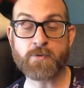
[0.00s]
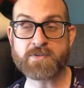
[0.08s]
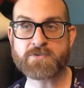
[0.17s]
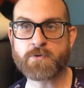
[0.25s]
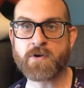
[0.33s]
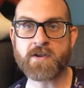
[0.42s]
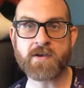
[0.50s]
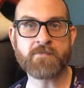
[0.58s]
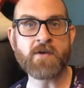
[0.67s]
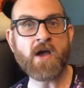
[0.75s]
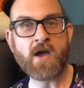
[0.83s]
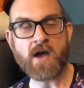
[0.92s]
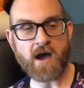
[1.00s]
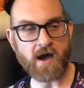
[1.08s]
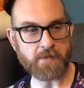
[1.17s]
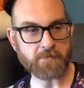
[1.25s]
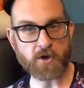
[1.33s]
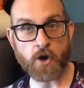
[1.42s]
who is sort of
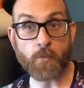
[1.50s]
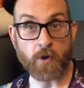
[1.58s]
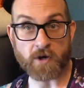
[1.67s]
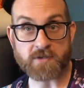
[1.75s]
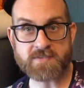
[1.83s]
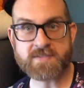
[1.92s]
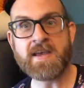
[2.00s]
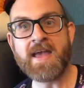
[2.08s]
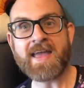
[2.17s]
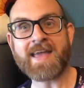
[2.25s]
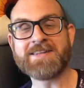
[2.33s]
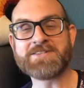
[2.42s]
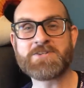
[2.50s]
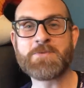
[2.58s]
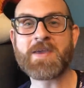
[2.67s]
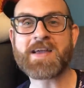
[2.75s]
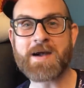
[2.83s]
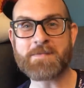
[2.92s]
um, coerced into
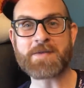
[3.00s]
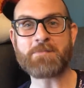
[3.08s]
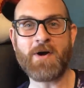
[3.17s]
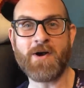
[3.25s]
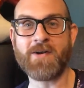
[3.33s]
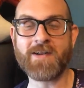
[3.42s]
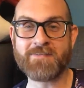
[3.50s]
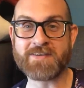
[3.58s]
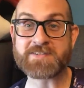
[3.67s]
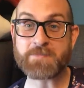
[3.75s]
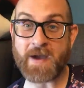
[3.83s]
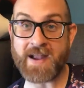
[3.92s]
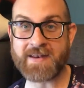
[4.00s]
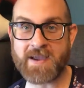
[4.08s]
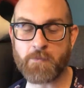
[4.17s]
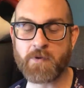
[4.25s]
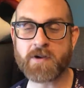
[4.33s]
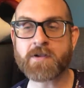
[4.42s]
becoming part of a spy
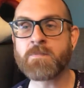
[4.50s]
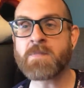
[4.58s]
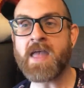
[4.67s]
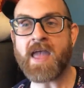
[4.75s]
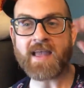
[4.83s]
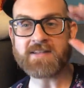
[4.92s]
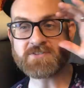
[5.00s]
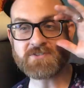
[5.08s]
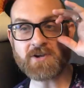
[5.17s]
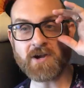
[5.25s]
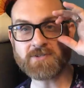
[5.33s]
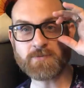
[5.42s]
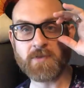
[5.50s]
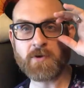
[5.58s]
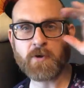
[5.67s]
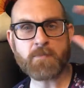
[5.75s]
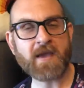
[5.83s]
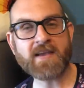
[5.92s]
network. It starts with
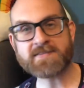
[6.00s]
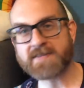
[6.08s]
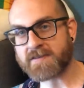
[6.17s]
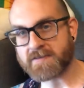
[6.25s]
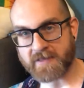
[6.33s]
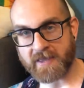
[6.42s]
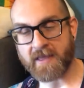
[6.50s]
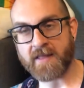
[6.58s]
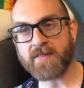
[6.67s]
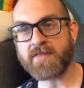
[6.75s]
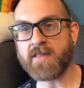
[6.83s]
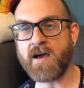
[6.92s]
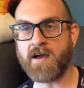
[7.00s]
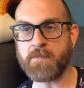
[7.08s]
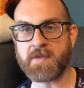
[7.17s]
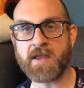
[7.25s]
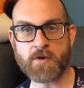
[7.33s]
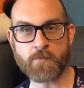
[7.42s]
her basically
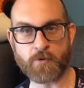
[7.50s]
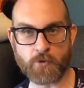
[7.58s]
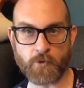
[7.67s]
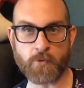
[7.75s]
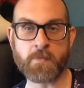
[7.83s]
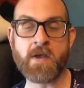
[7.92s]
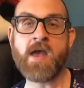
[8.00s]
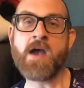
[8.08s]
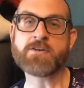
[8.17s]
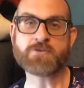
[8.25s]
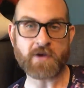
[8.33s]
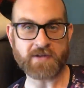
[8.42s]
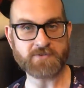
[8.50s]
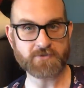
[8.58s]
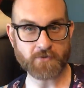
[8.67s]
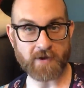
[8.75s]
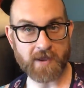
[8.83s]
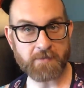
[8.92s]
um, in a room
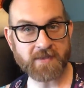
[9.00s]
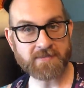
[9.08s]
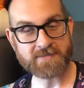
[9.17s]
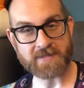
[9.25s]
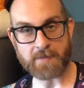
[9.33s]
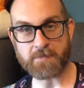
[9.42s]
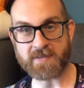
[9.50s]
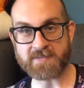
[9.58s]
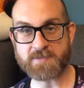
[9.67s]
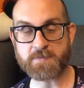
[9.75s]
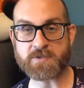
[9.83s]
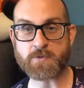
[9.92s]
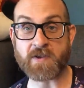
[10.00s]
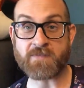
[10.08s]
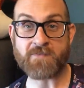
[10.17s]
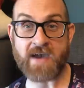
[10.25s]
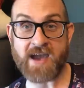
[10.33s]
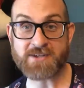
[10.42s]
transcribing statements
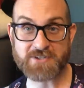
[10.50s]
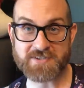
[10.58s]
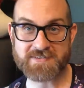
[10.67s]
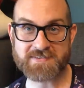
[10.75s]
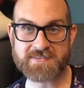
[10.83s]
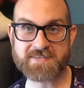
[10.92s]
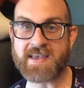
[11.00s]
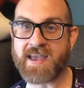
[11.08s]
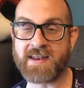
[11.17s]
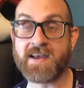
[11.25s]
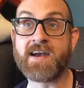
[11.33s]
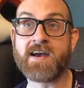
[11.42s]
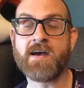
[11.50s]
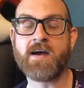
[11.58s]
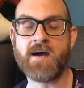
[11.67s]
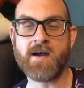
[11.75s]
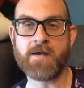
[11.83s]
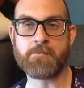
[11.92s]
between fascists and a
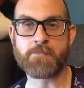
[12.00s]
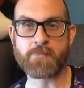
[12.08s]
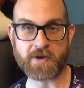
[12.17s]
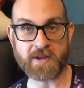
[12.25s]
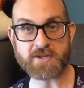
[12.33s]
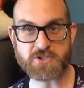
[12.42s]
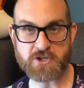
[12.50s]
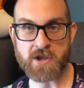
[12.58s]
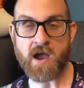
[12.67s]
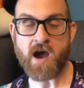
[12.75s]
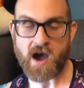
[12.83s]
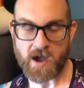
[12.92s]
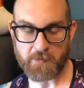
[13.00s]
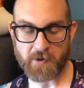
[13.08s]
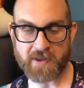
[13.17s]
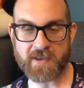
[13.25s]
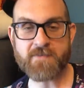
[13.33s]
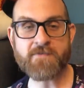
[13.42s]
um, British
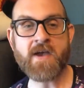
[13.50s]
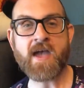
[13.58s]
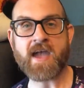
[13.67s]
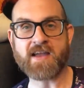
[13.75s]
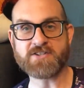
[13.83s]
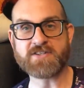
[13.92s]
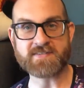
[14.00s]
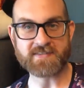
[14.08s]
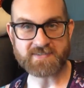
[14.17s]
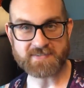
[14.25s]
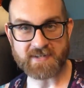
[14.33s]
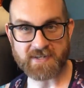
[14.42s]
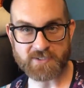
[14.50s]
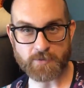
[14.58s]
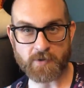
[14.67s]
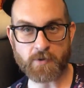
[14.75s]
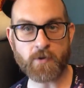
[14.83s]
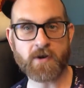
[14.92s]
operative, and she's listening
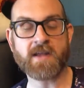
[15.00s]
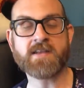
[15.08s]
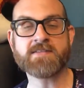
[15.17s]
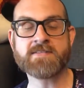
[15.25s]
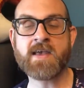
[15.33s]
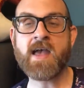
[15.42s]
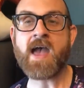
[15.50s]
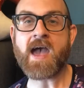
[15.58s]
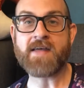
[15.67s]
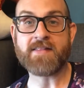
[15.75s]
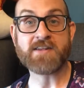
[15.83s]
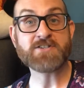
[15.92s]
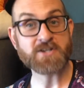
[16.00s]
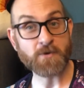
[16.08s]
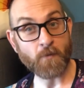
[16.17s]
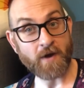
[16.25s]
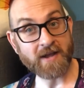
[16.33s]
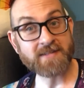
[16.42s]
to recordings. And then she
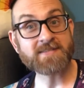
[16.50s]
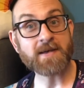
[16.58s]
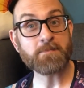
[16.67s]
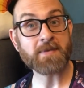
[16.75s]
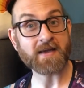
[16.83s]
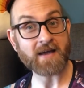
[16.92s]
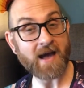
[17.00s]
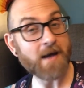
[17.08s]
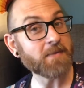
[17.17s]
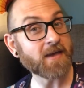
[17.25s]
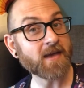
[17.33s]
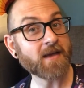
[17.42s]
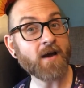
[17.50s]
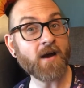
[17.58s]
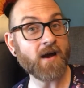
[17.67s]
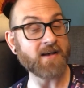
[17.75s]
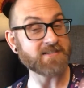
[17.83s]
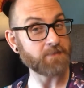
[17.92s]
winds up becoming
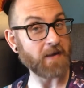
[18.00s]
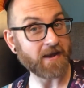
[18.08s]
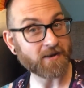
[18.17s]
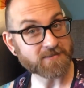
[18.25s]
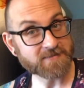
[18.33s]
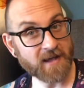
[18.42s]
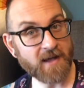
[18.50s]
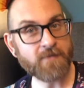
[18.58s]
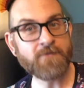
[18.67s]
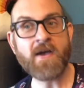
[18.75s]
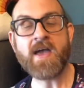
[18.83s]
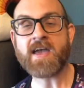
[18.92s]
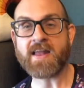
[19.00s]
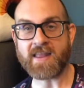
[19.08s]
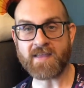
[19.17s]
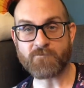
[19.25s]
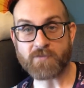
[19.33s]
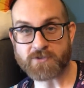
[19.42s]
a spy herself and
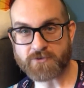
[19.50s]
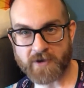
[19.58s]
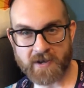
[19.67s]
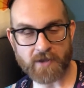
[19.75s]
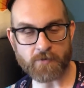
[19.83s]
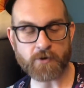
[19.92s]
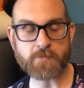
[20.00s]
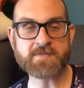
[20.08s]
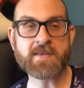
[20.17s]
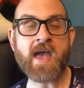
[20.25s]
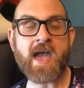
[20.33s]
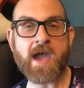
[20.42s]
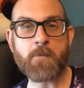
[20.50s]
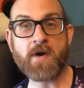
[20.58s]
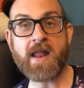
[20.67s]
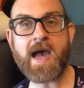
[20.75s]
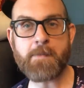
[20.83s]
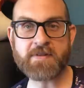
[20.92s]
infiltrating groups. And
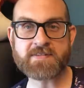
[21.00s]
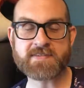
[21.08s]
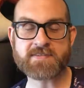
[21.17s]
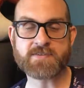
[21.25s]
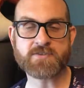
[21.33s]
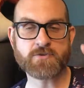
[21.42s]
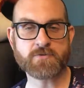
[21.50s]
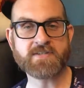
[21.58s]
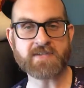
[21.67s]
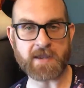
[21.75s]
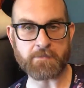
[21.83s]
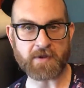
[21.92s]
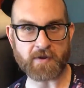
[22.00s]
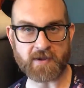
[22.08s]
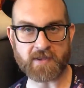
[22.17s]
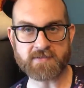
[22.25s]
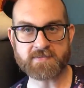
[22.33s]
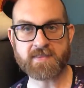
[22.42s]
what happens is there's three time
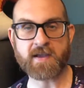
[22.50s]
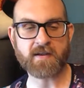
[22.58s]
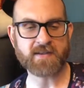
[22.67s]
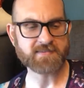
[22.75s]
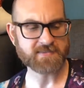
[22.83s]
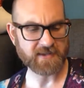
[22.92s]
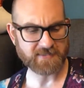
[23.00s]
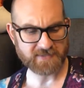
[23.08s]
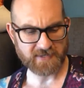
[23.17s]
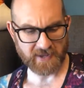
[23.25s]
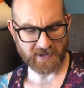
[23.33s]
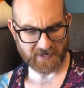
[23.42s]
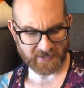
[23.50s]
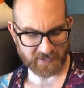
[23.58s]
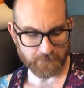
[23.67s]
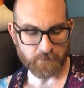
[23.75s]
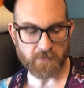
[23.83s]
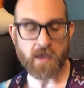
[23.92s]
periods. There is
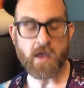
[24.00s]
1980.